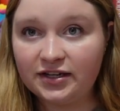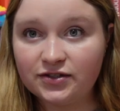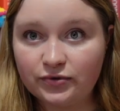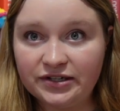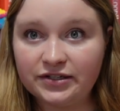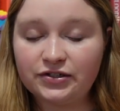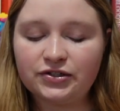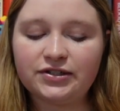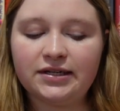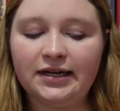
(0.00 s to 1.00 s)
He has three
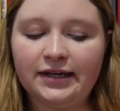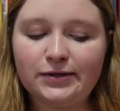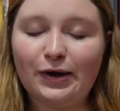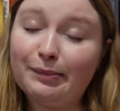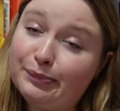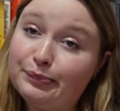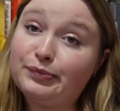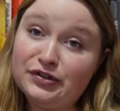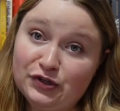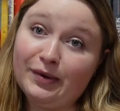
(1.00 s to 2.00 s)
sisters, so I'm
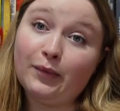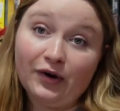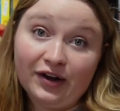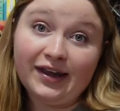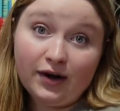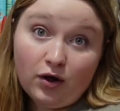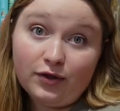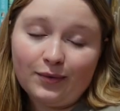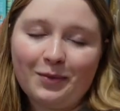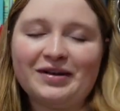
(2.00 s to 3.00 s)
presuming we're gonna get all
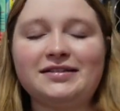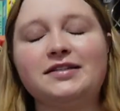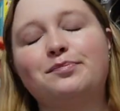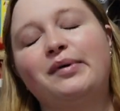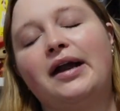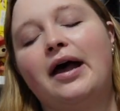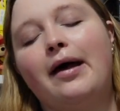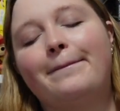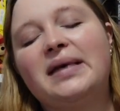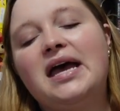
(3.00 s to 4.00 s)
their romances. But
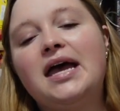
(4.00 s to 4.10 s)
um,